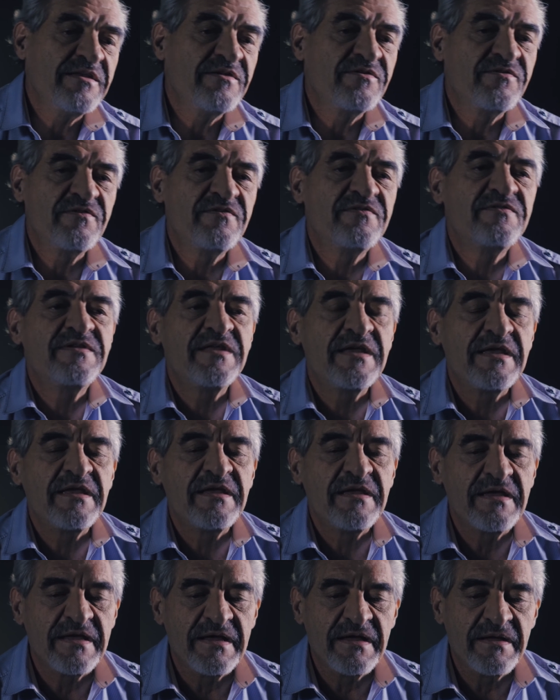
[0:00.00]

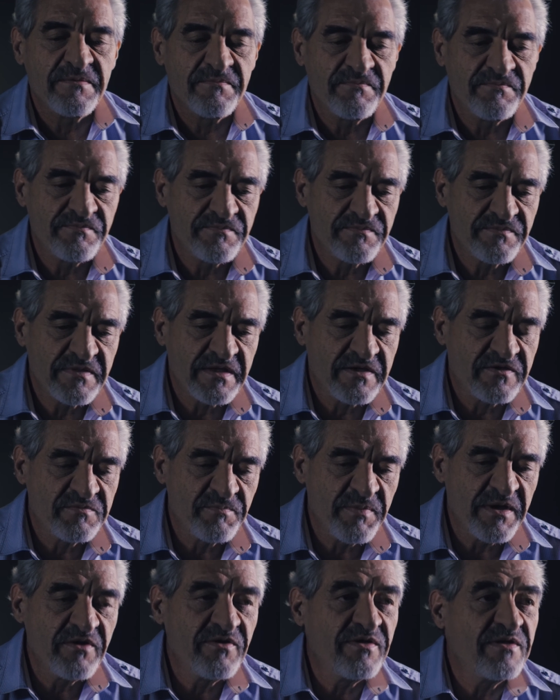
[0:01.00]
interesting
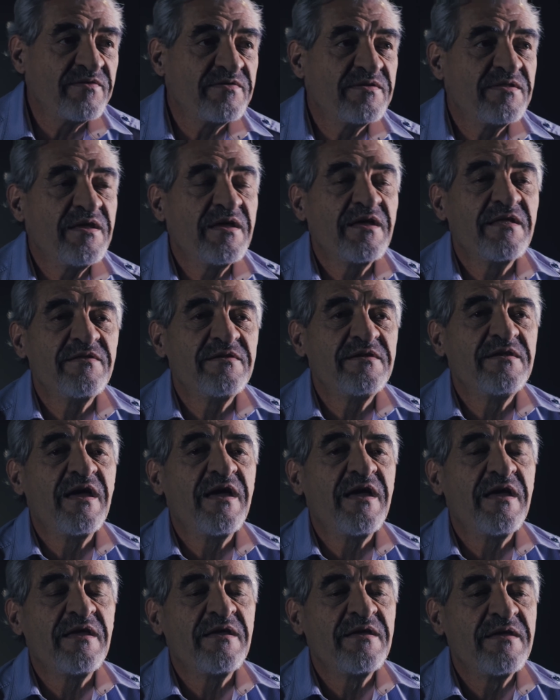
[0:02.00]
experience the other
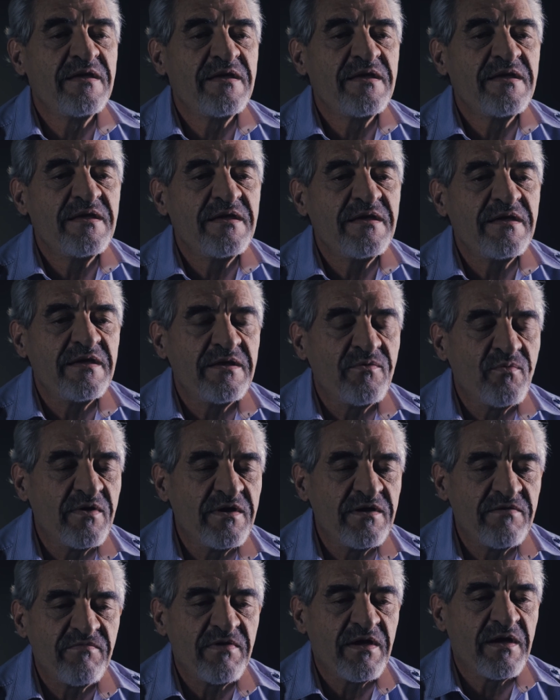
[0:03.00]
day in
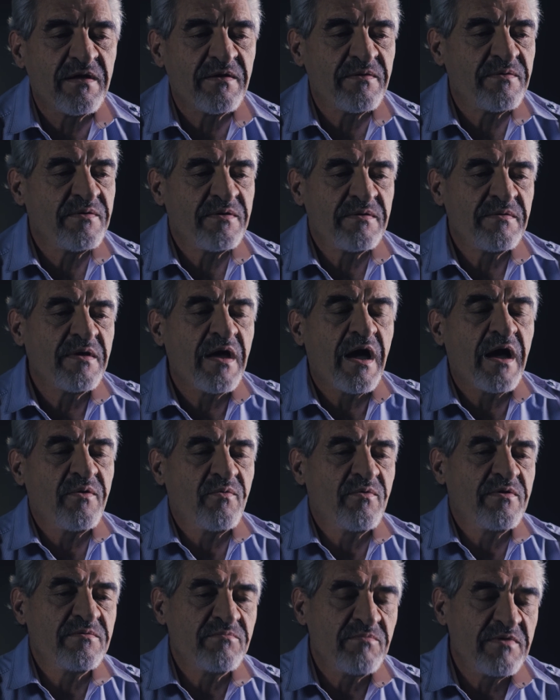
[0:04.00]
one of our, I
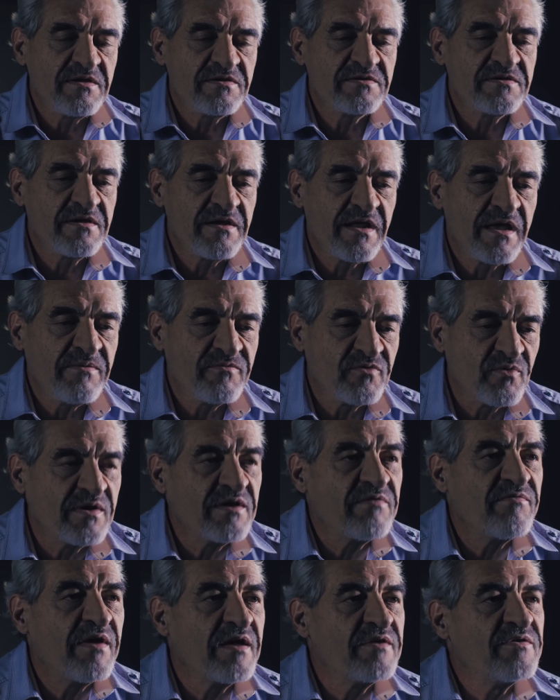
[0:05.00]
won't mention names, one
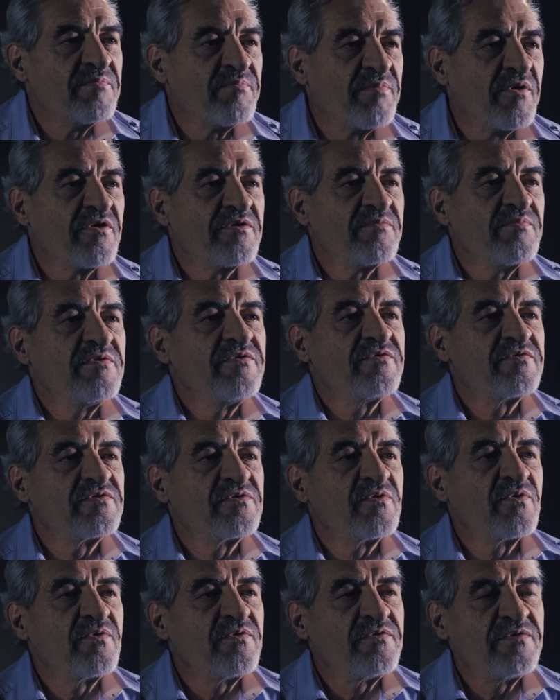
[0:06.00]
of our department
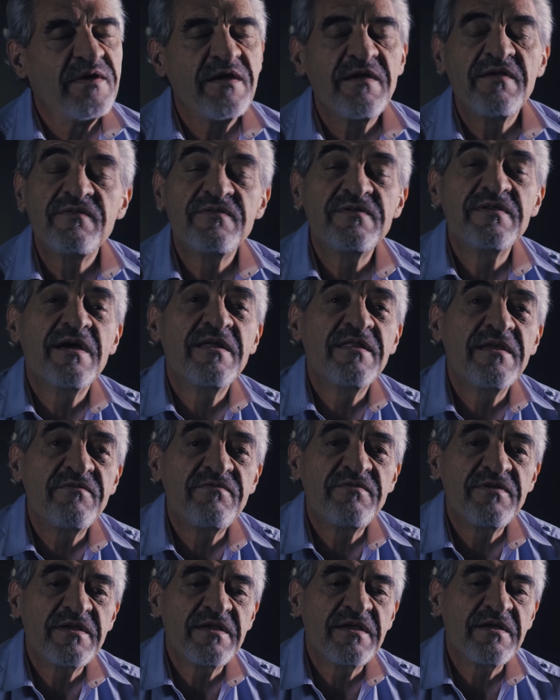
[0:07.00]
stores here in South
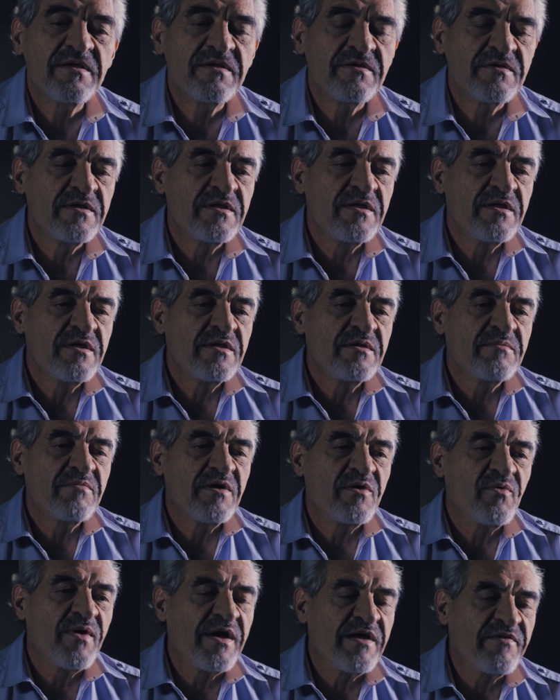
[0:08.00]
Africa.
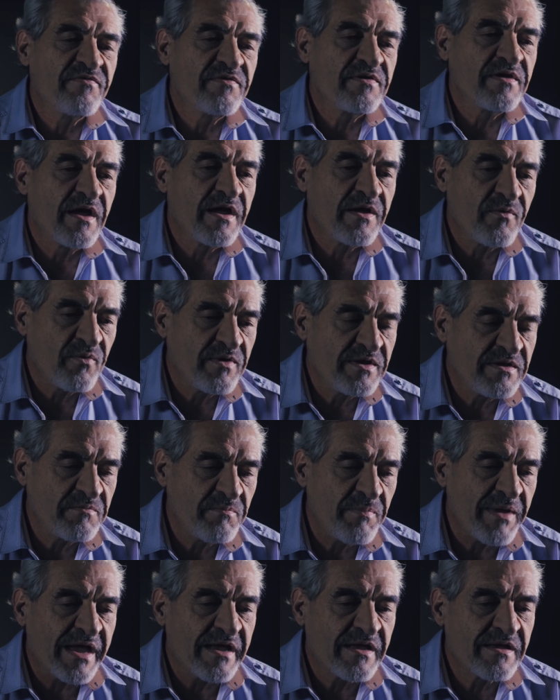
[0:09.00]
My wife and I went
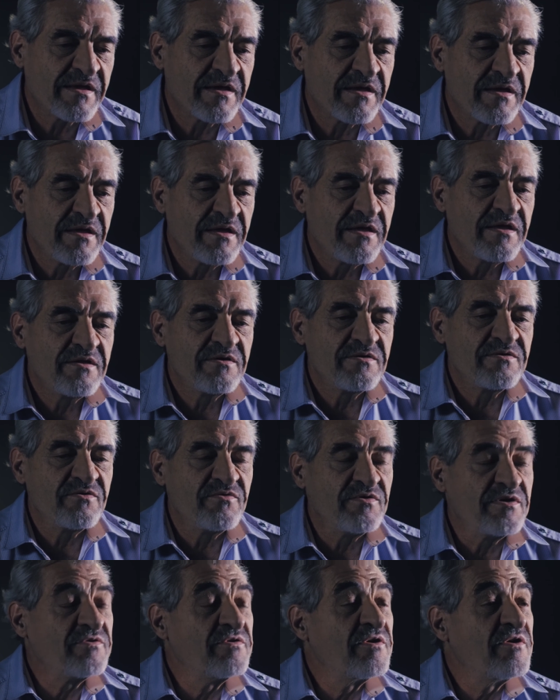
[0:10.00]
back to
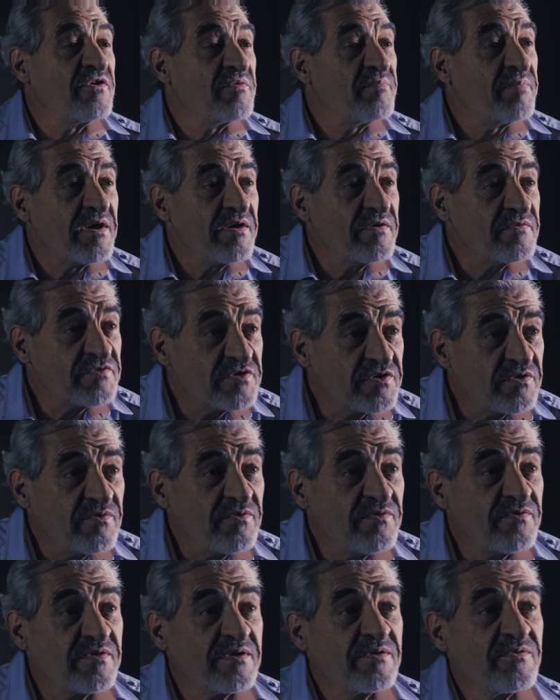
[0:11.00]
return a pair of
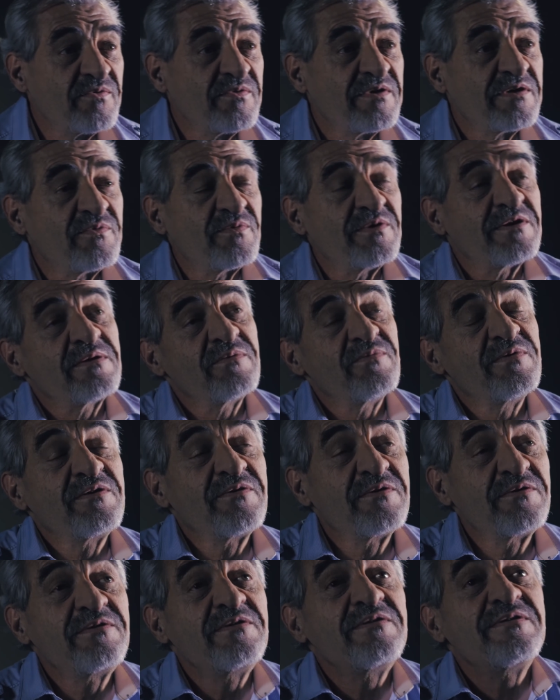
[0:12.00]
shoes and we
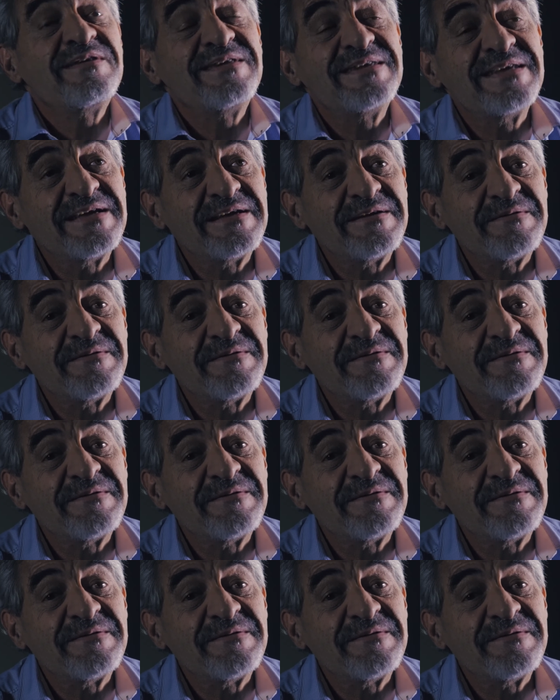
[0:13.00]
couldn't